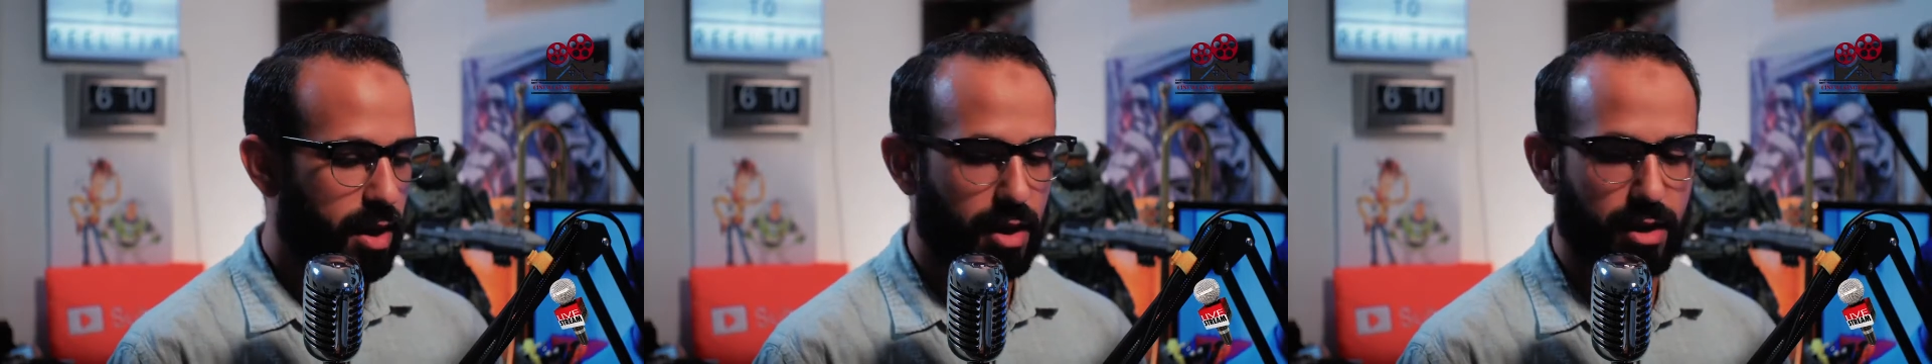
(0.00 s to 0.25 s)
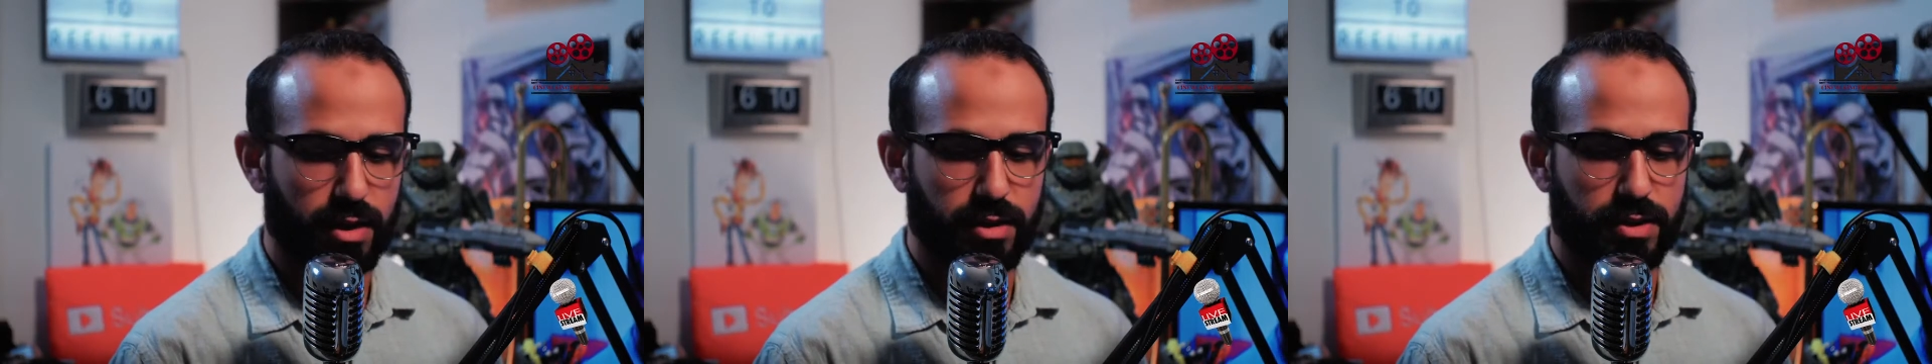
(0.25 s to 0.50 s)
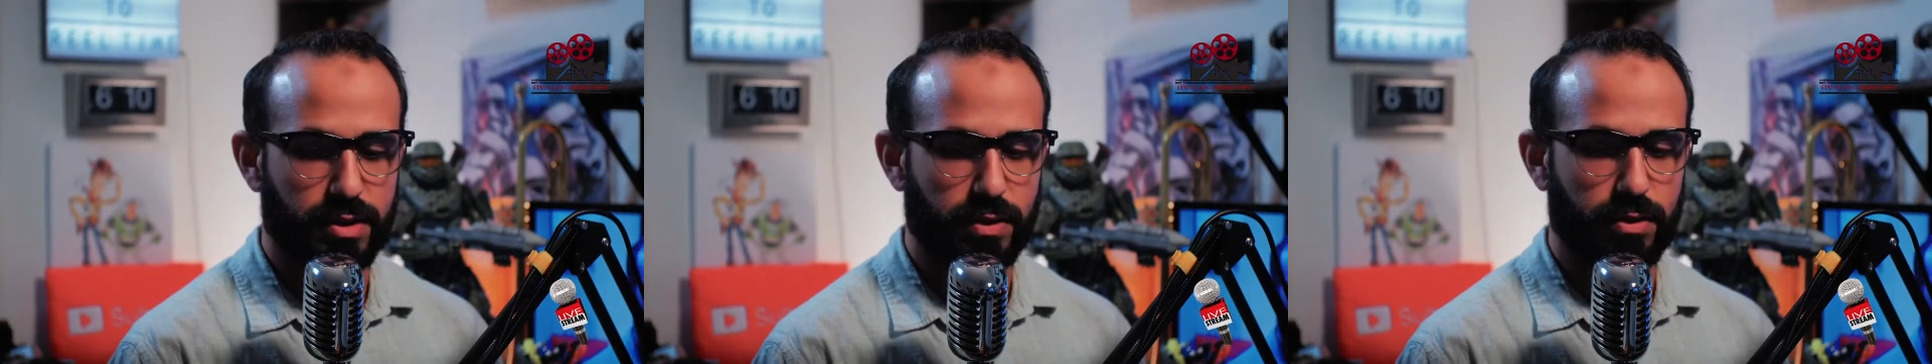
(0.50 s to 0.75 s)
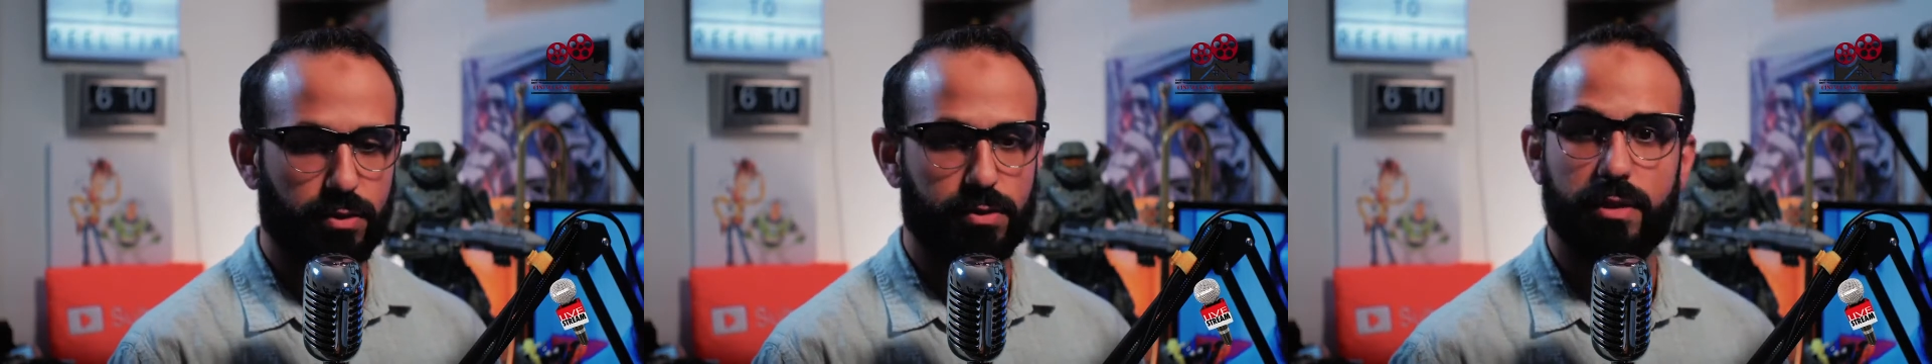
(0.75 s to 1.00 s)
and
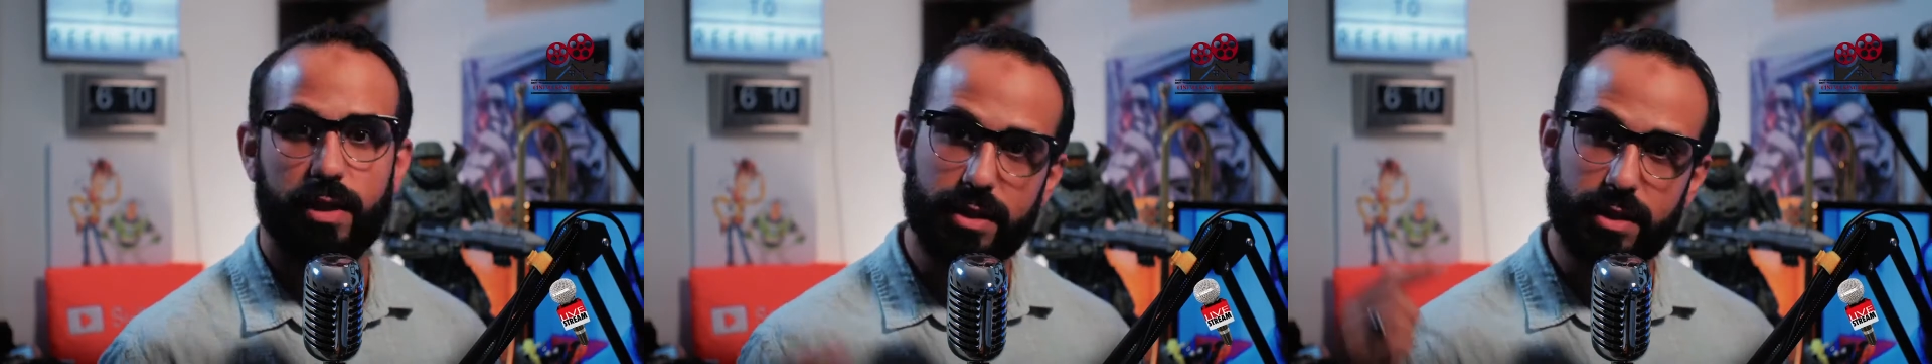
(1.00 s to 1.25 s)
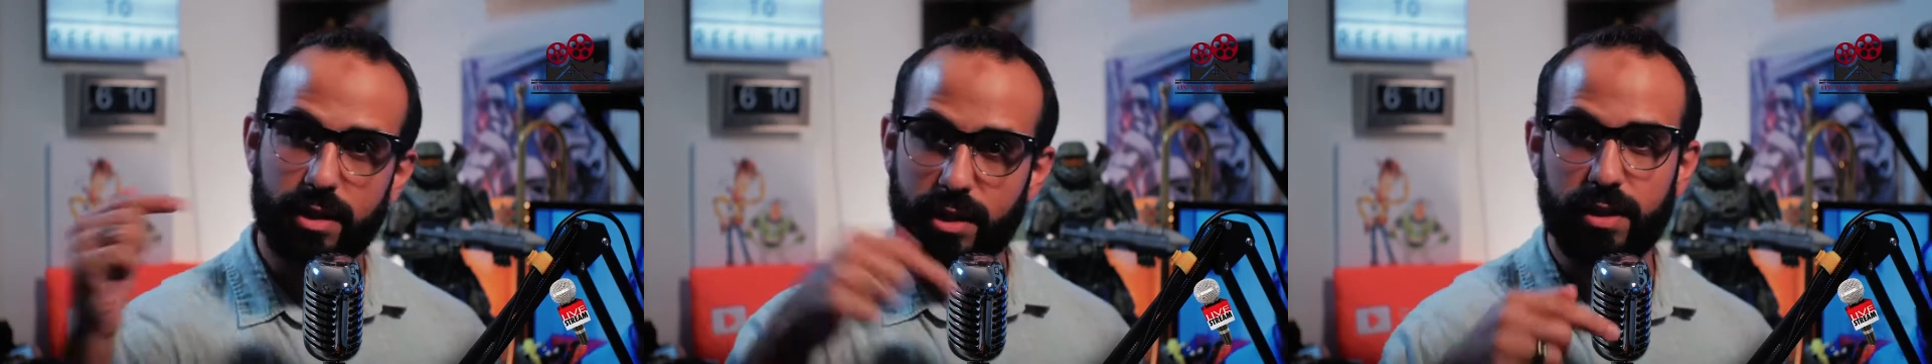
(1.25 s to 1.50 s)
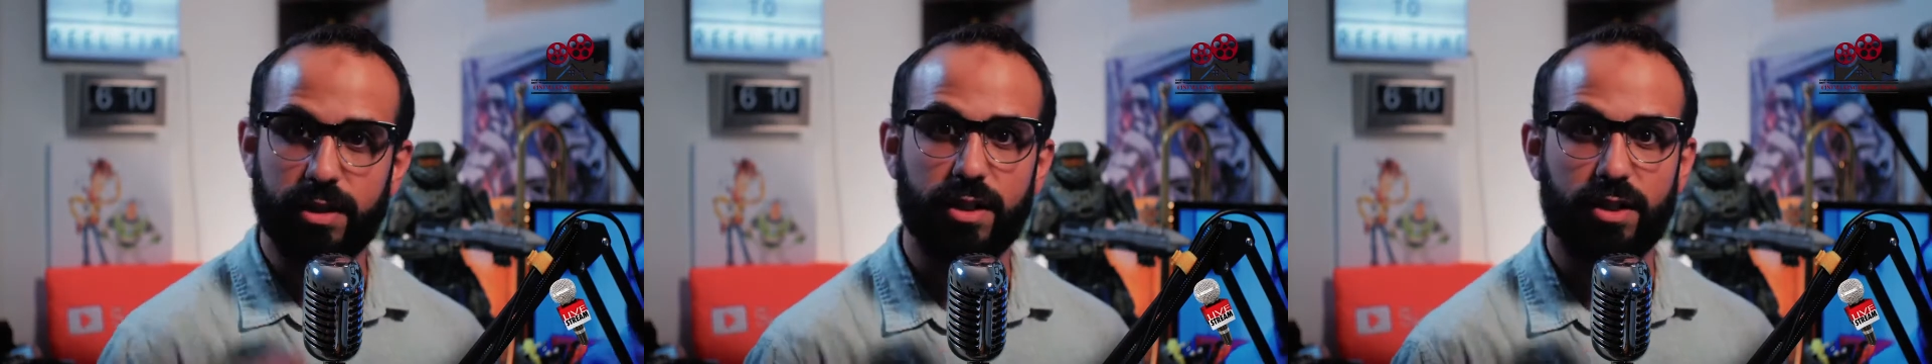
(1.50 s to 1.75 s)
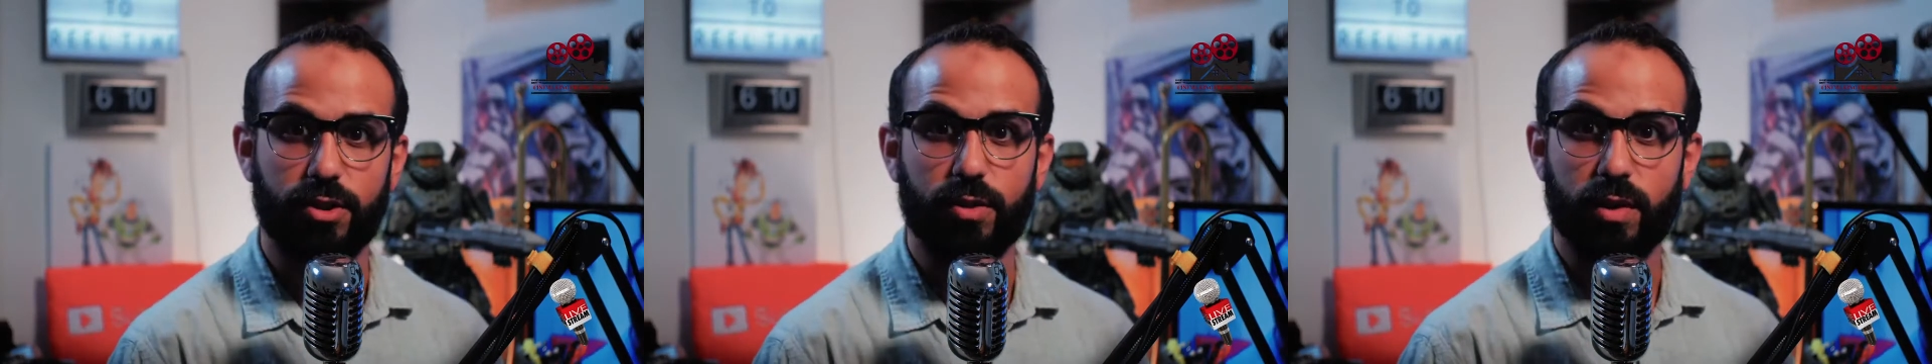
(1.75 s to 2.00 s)
so let's
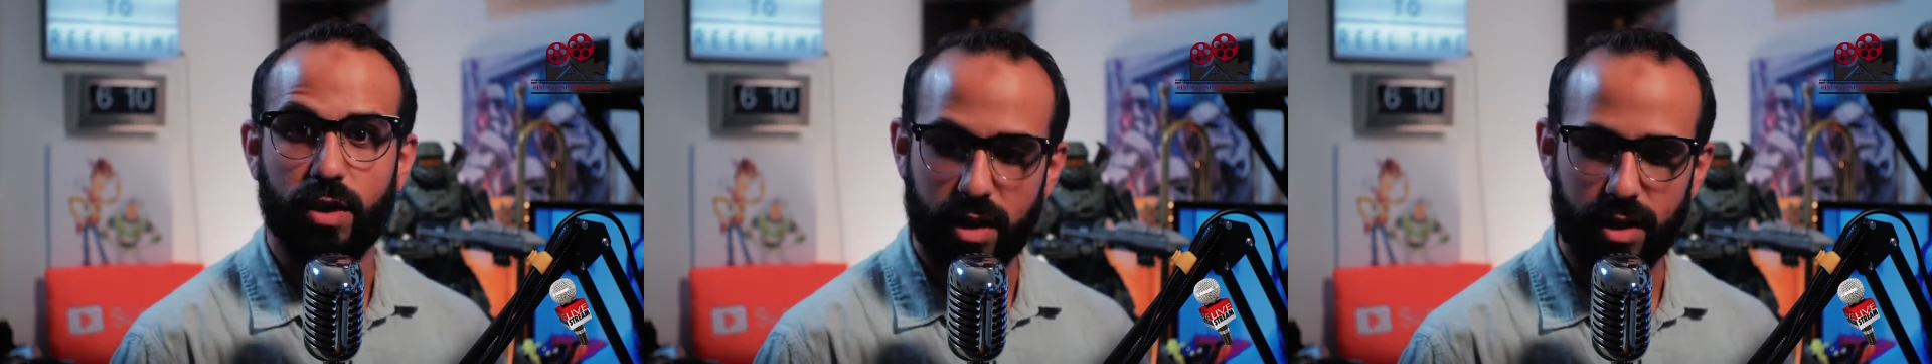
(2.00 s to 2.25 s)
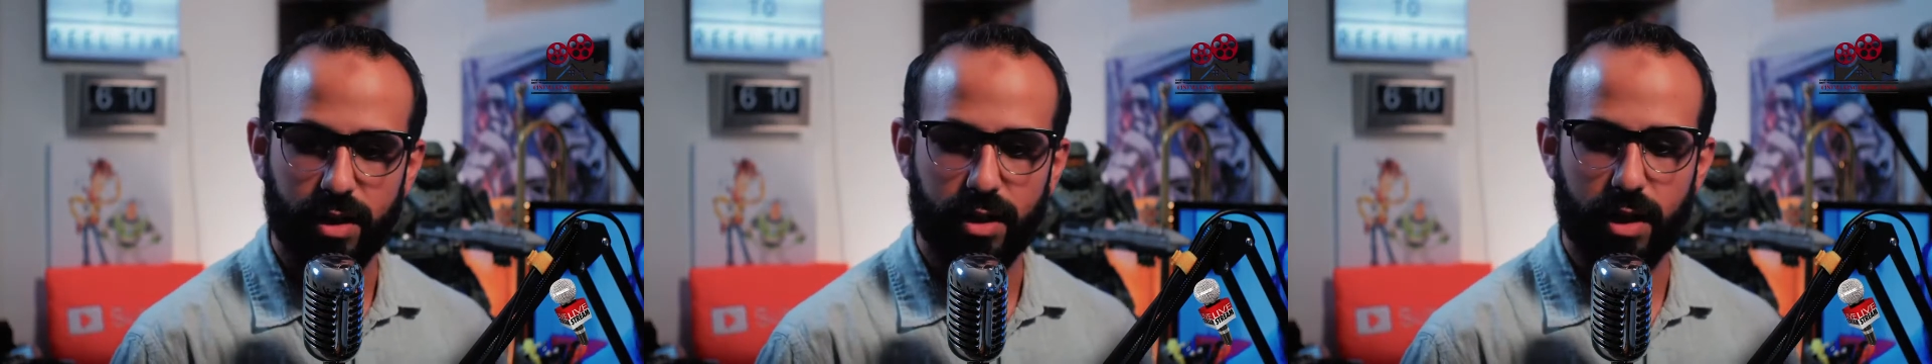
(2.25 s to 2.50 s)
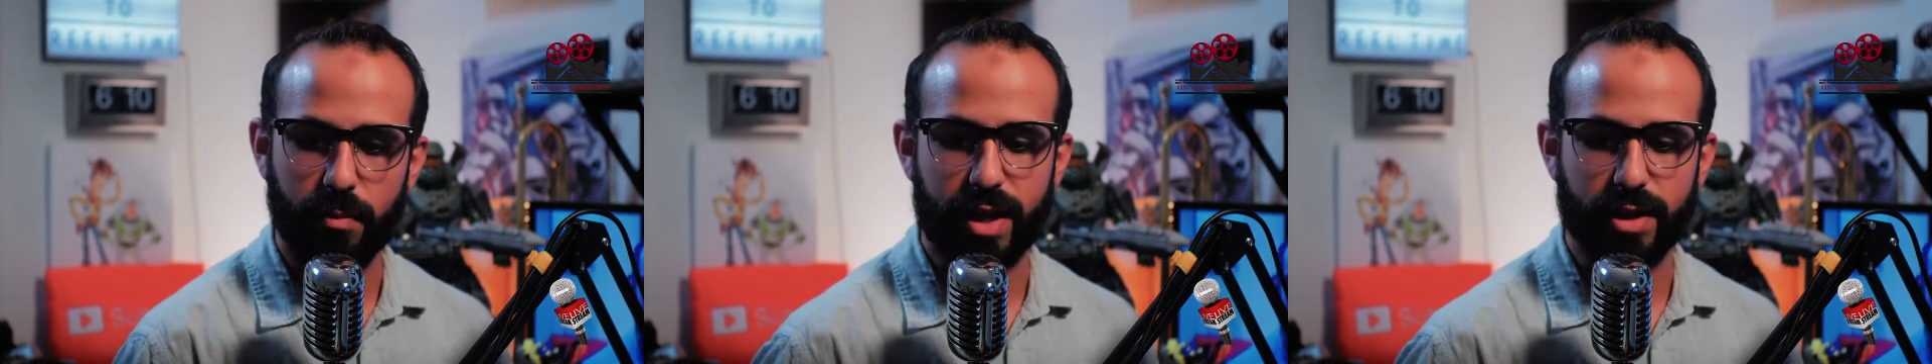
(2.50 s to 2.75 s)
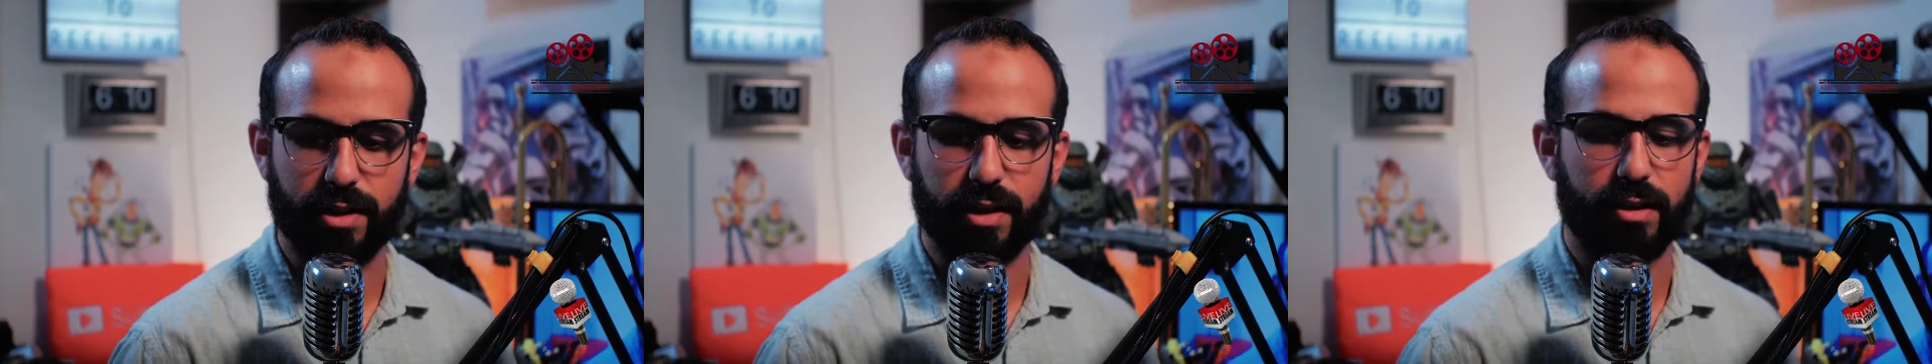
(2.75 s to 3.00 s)
continue
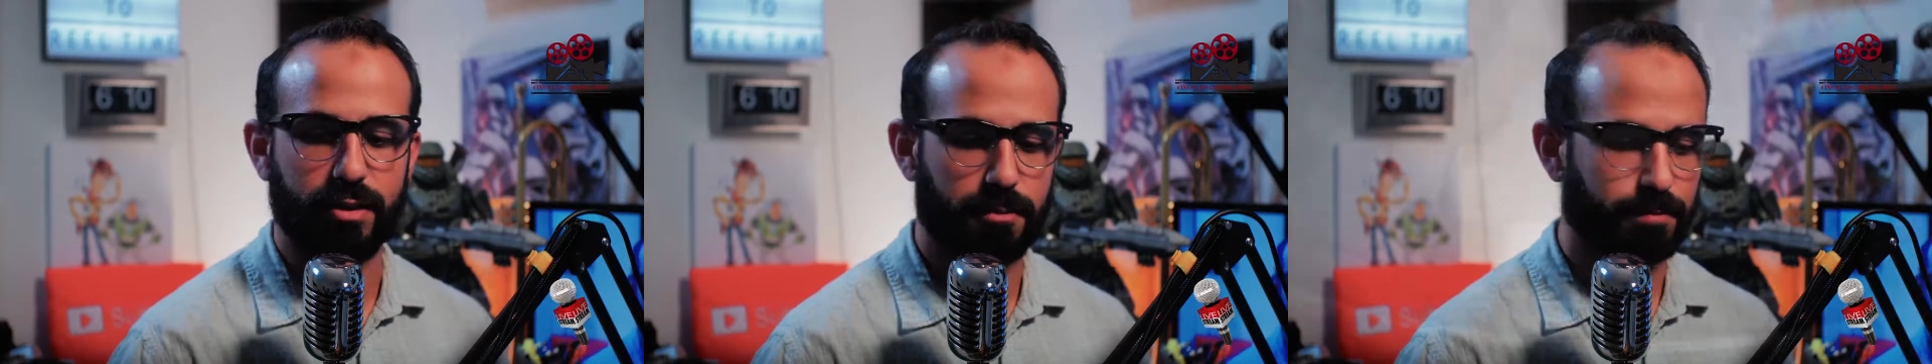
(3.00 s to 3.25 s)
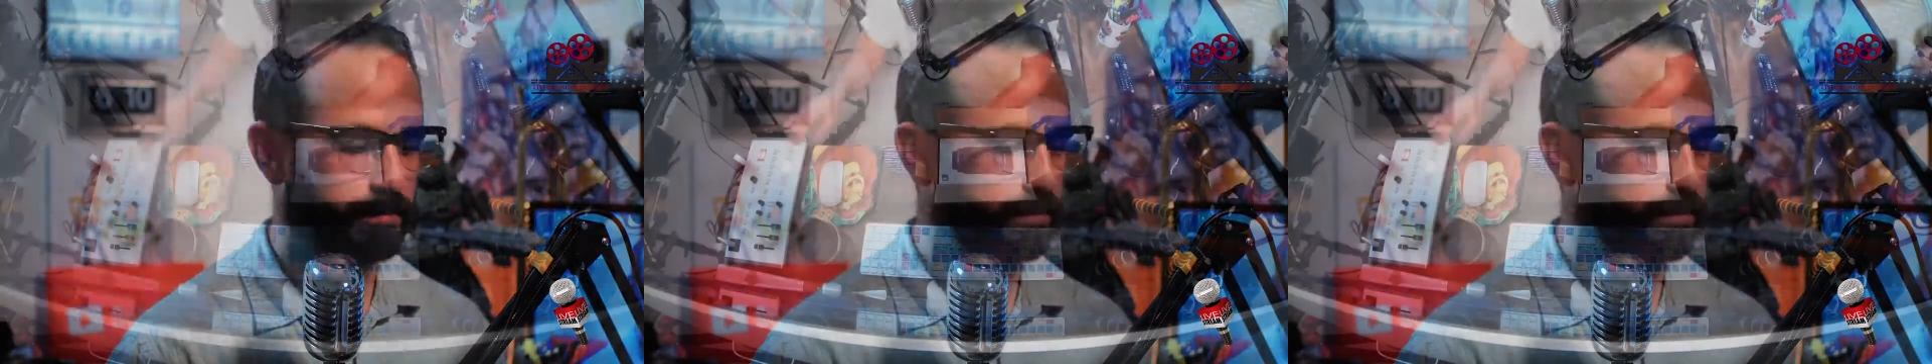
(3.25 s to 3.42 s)
unboxing it.